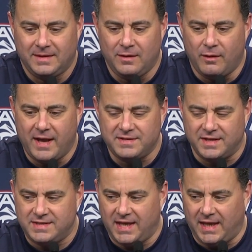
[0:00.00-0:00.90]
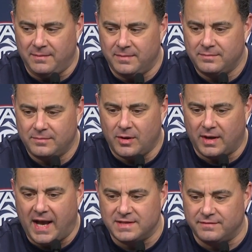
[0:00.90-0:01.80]
you know, as a team, our
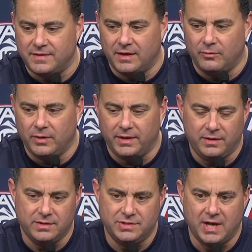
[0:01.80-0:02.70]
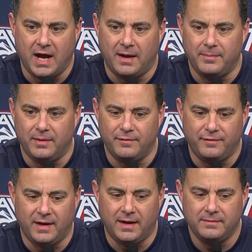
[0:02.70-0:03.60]
guys have done a really good job
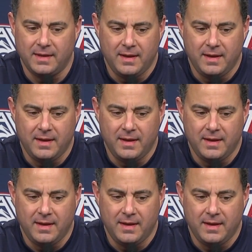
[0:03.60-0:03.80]
of uh,